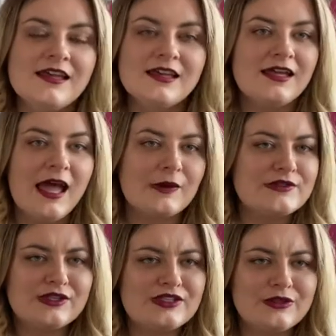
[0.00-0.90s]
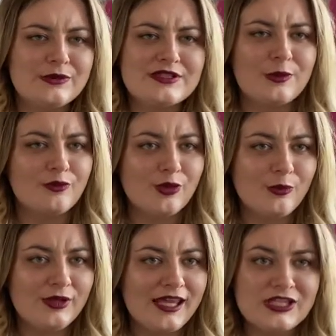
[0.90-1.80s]
House hunting always comes with
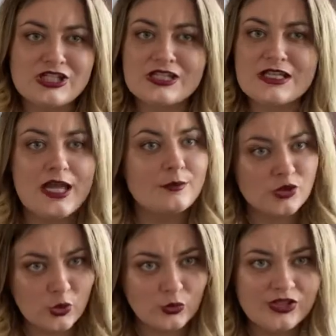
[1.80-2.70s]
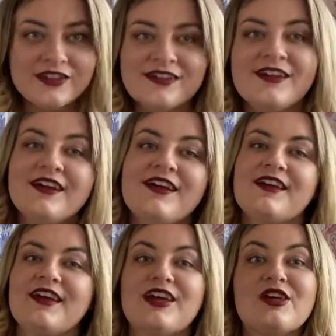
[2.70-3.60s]
complications, I am told.
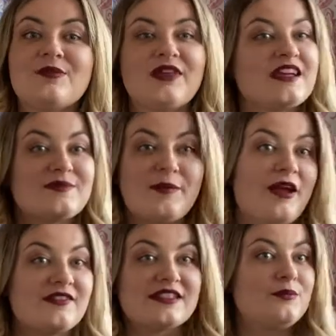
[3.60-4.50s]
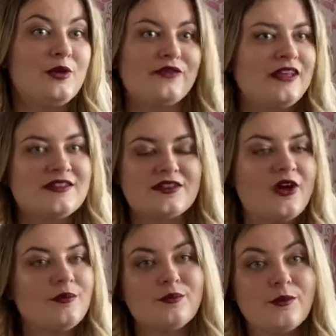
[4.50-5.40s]
But yeah, it's my parents that are moving, so
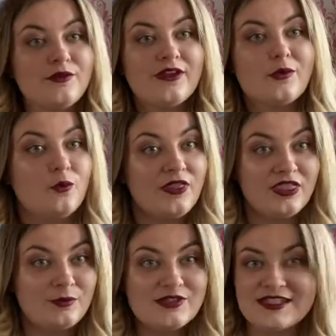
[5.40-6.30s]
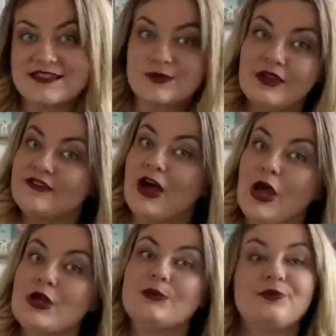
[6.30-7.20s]
I'm moving with them because I still live at home.